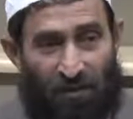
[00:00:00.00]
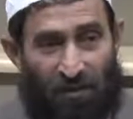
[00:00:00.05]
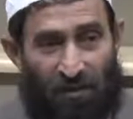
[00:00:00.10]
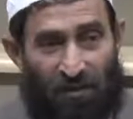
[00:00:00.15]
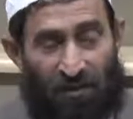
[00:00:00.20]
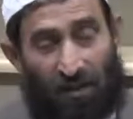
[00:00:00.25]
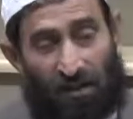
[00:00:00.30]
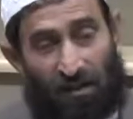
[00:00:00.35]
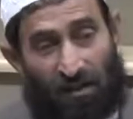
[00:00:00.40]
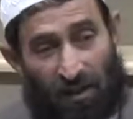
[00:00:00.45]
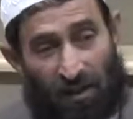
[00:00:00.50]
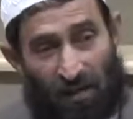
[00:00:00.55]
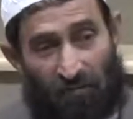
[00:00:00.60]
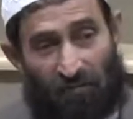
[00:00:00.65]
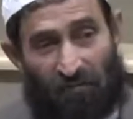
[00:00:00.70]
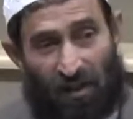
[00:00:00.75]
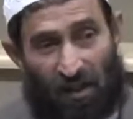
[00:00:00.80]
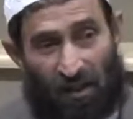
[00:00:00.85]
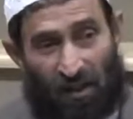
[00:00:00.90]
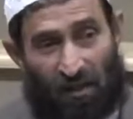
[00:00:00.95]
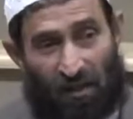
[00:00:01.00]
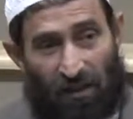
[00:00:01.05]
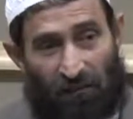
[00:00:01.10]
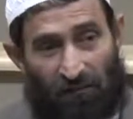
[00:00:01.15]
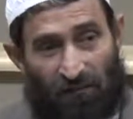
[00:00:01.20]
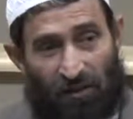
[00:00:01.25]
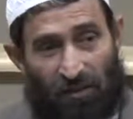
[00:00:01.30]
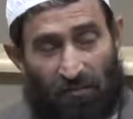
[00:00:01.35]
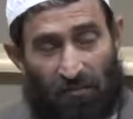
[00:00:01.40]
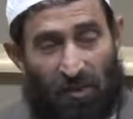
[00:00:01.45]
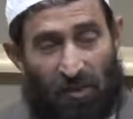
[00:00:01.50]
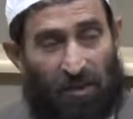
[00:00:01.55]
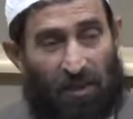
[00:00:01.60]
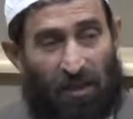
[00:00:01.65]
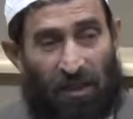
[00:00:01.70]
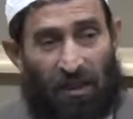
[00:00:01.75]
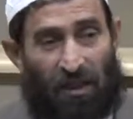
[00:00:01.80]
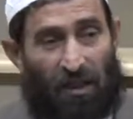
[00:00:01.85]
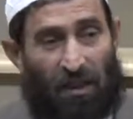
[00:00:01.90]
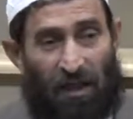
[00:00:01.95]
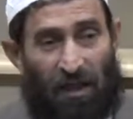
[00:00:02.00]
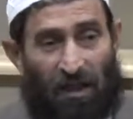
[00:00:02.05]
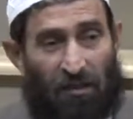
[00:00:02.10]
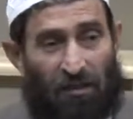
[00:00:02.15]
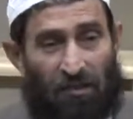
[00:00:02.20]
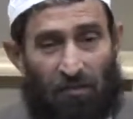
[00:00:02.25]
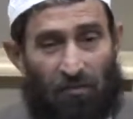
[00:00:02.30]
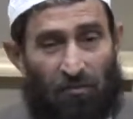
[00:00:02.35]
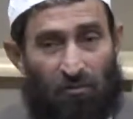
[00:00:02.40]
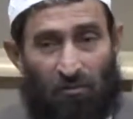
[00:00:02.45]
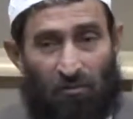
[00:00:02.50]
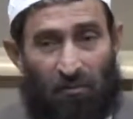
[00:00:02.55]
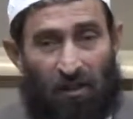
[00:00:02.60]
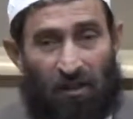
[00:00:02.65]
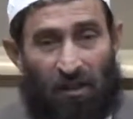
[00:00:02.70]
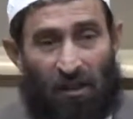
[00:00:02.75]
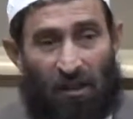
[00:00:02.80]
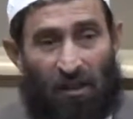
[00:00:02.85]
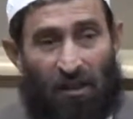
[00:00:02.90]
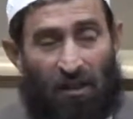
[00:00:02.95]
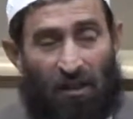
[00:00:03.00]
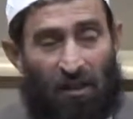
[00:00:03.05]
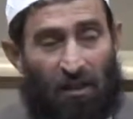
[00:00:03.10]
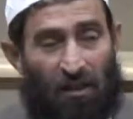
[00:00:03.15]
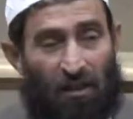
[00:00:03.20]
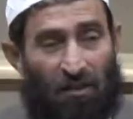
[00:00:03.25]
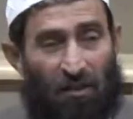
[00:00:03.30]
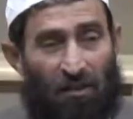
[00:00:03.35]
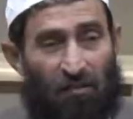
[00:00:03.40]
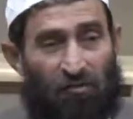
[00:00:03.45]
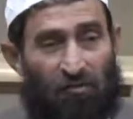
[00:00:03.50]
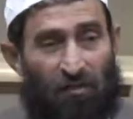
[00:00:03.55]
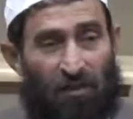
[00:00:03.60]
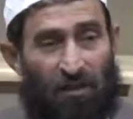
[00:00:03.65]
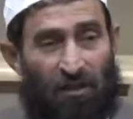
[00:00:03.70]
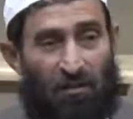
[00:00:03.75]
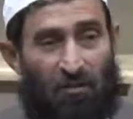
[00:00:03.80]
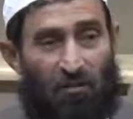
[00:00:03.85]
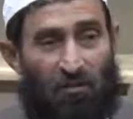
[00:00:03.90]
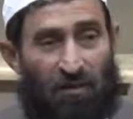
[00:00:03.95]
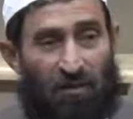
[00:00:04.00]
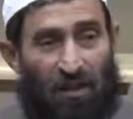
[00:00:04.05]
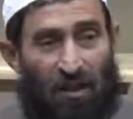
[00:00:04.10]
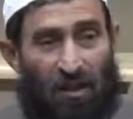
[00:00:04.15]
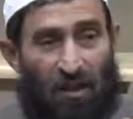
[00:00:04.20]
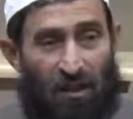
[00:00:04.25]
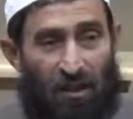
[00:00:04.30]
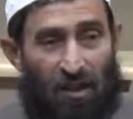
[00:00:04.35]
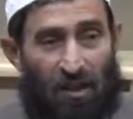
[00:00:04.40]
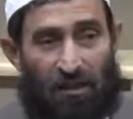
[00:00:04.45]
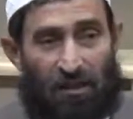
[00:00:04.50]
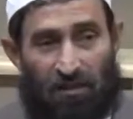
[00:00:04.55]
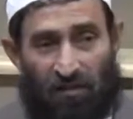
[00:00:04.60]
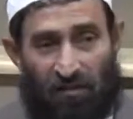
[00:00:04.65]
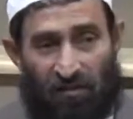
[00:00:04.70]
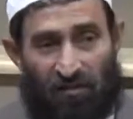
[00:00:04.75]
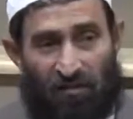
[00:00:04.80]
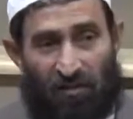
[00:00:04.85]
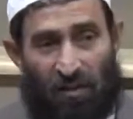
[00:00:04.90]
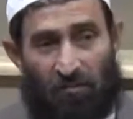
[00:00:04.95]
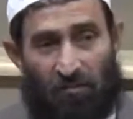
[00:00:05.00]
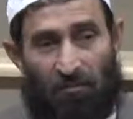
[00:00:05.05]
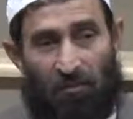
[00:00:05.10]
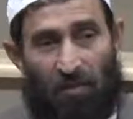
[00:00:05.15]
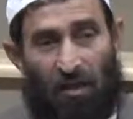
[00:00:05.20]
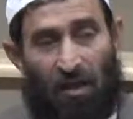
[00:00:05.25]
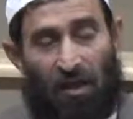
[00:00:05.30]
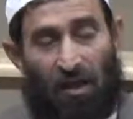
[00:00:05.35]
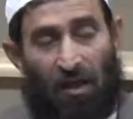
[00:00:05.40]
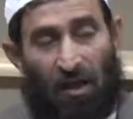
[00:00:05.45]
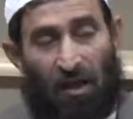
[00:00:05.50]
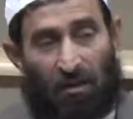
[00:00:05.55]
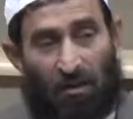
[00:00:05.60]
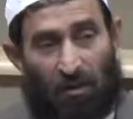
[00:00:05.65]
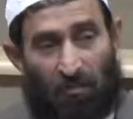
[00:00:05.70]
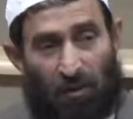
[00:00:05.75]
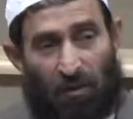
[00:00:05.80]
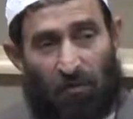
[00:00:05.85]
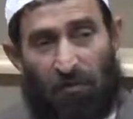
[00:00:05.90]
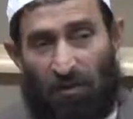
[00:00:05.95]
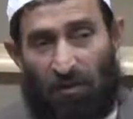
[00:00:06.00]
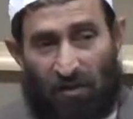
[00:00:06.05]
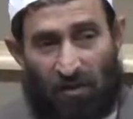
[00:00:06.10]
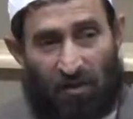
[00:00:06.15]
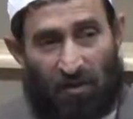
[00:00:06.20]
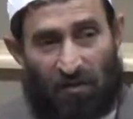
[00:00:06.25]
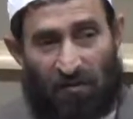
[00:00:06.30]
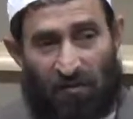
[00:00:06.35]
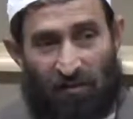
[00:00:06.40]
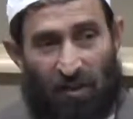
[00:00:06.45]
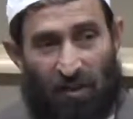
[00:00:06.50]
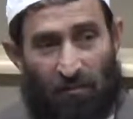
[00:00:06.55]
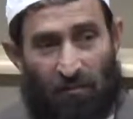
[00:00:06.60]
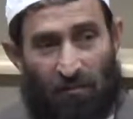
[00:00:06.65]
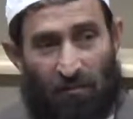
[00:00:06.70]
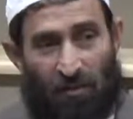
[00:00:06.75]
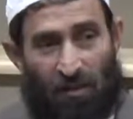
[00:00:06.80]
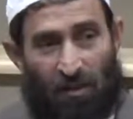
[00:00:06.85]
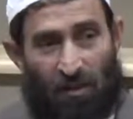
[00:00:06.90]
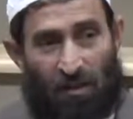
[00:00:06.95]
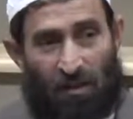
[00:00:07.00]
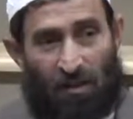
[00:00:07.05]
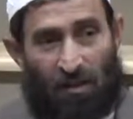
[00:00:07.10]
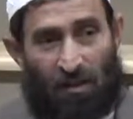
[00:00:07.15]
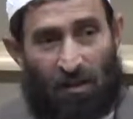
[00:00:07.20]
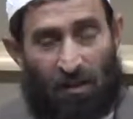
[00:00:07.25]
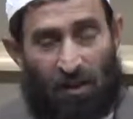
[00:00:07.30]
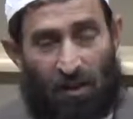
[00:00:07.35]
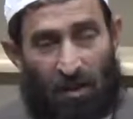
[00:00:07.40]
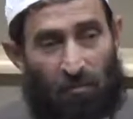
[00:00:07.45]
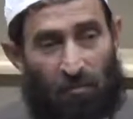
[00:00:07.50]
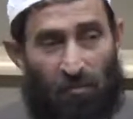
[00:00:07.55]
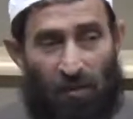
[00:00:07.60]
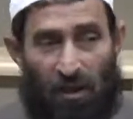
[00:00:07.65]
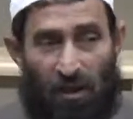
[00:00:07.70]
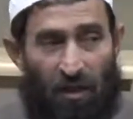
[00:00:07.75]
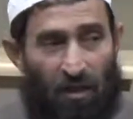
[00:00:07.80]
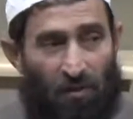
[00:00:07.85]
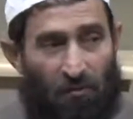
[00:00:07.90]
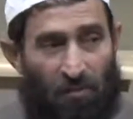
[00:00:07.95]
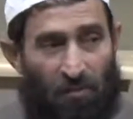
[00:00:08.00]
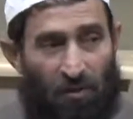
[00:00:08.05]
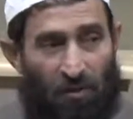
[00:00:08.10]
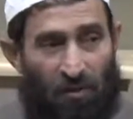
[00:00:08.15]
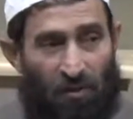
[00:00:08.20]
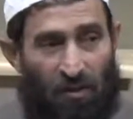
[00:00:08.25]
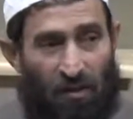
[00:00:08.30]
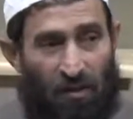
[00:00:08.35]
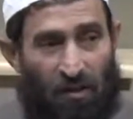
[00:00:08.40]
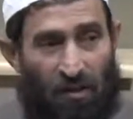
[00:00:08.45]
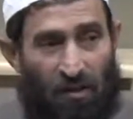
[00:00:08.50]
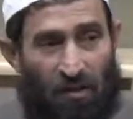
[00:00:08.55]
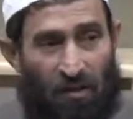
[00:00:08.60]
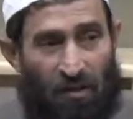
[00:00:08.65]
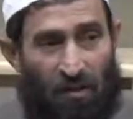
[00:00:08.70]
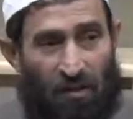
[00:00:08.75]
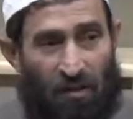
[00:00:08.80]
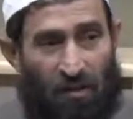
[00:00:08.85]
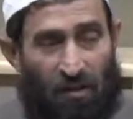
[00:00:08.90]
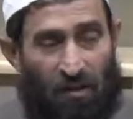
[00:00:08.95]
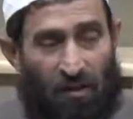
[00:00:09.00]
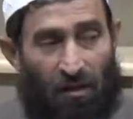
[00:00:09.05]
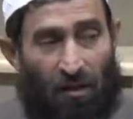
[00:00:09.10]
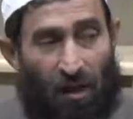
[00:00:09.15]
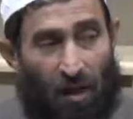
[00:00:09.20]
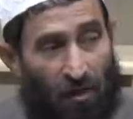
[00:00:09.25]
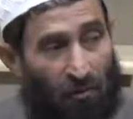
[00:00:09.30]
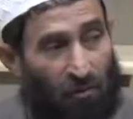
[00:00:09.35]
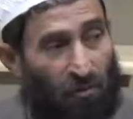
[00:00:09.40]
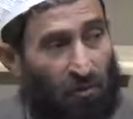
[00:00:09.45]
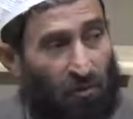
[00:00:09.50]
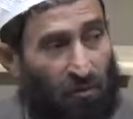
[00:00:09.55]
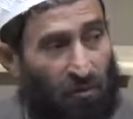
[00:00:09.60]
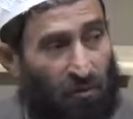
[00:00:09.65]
their names are left, but they are, na'uzu billah, Allah subhanahu wa ta'ala cursed them, and the people cursed them. Abu Lahab, Qarun,